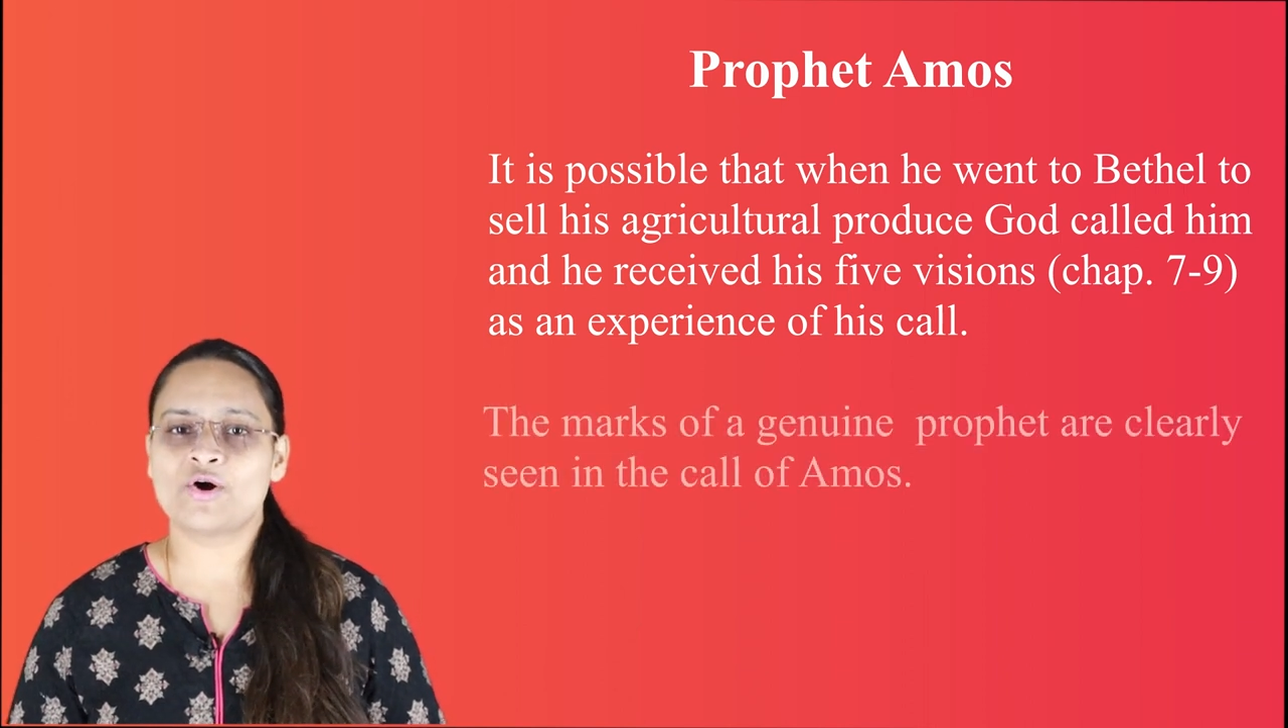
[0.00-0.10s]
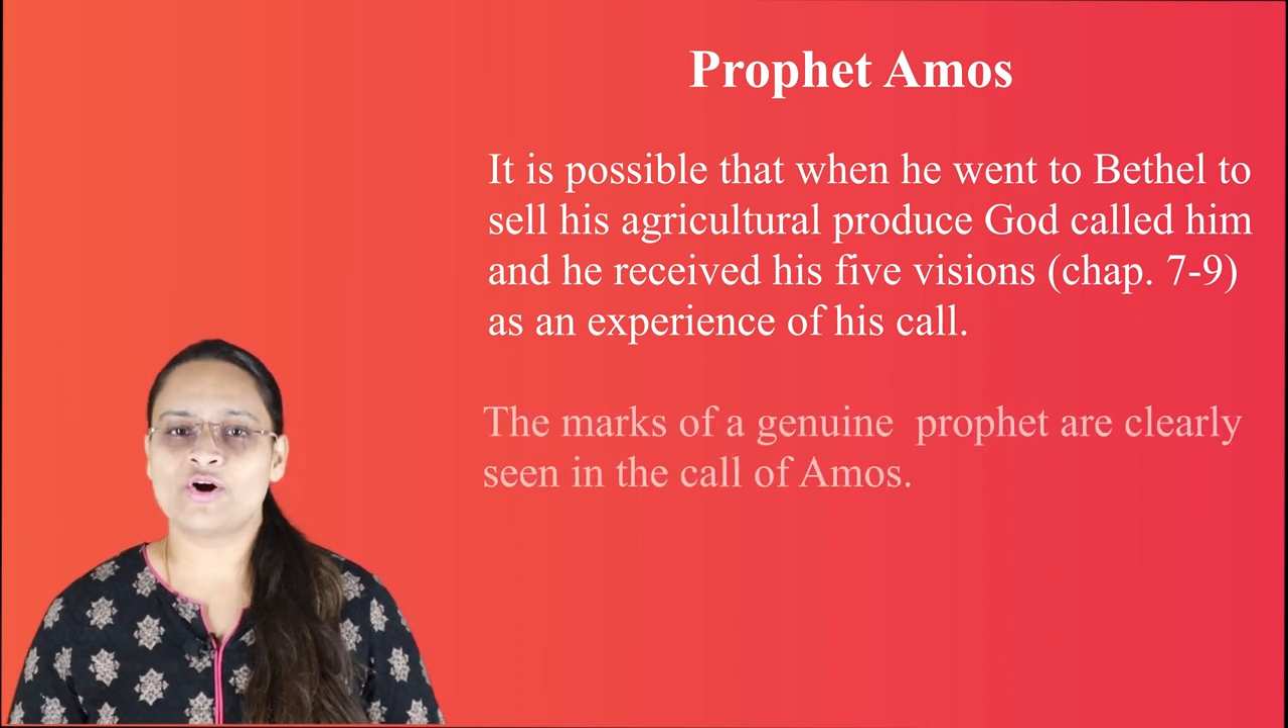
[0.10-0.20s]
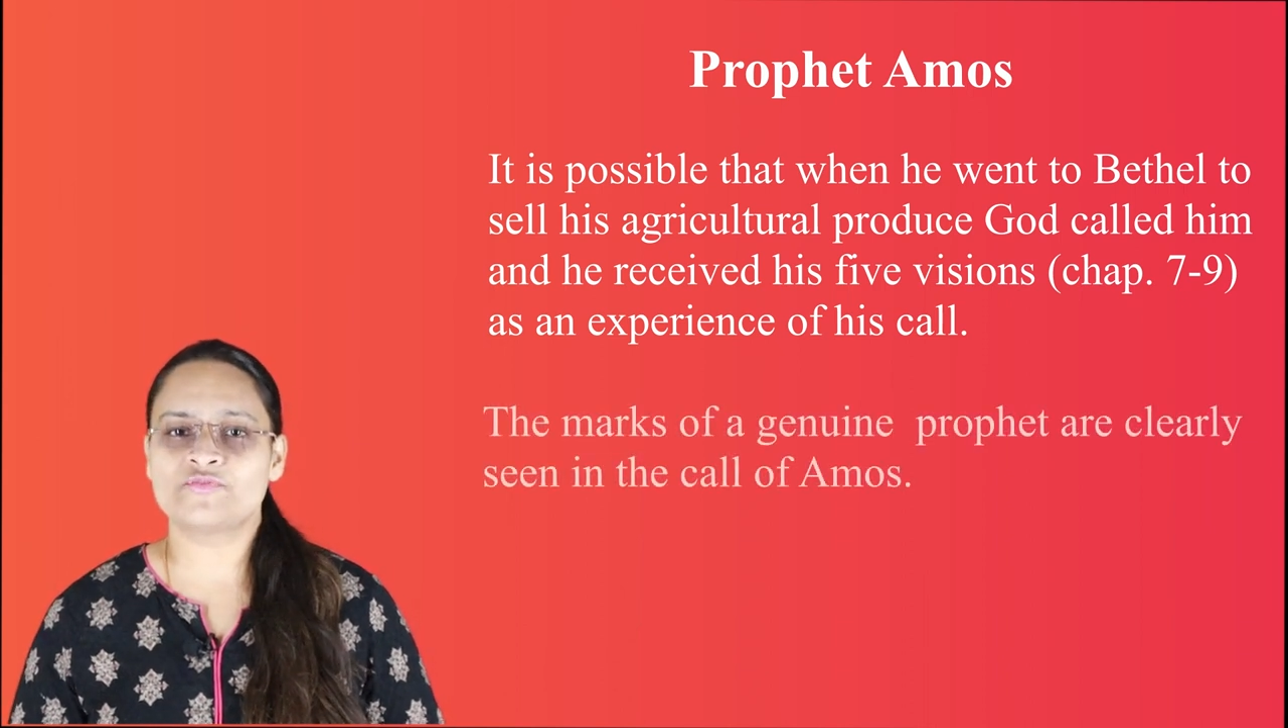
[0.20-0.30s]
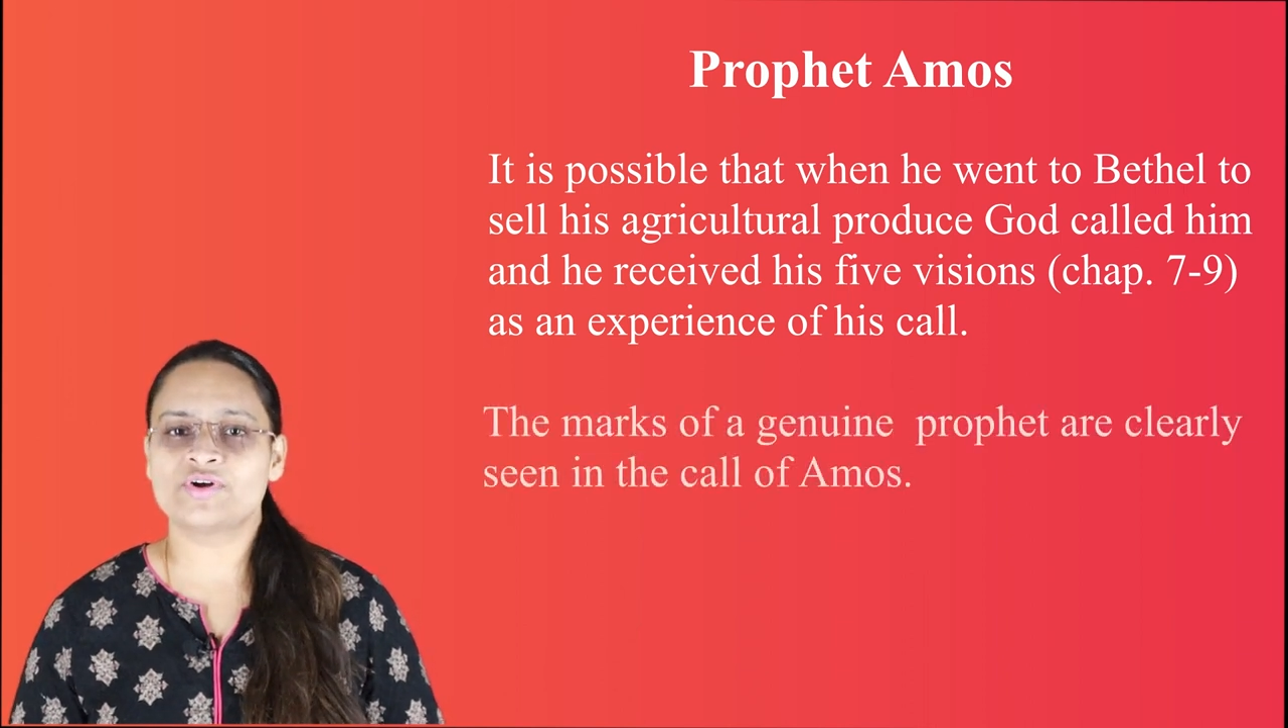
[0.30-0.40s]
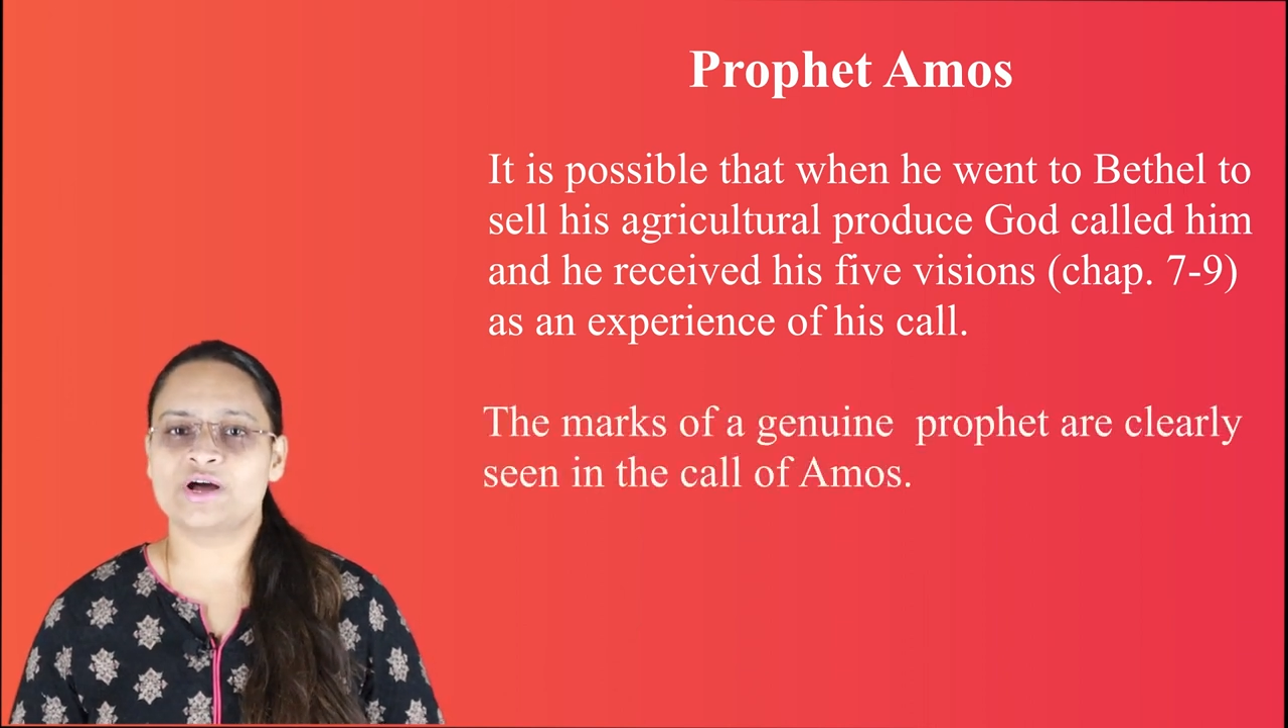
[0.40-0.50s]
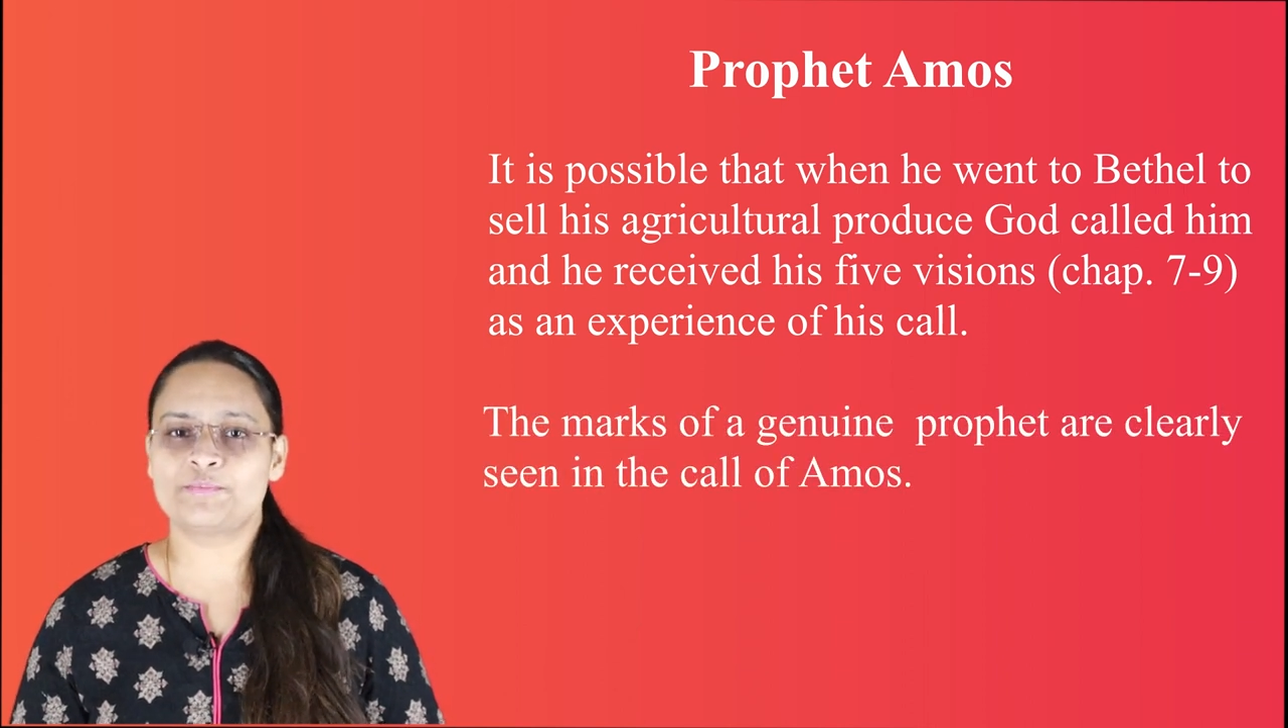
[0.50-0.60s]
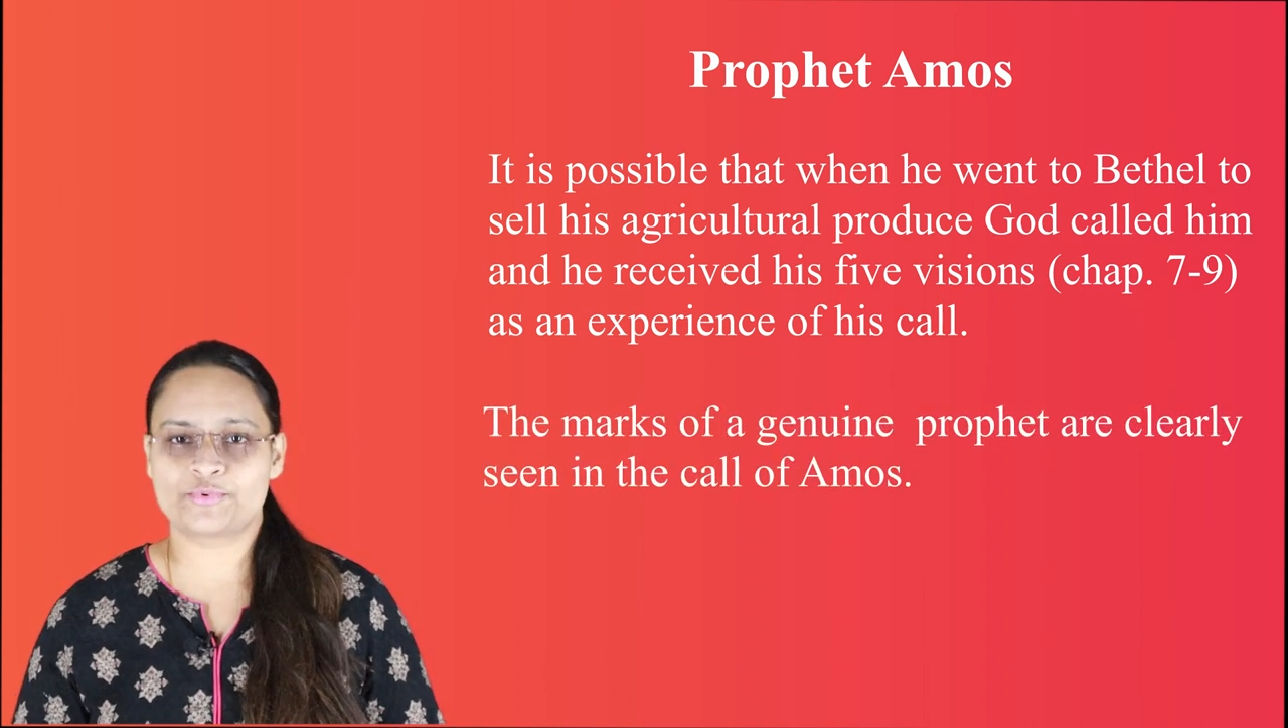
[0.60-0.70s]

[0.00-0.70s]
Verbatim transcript: of a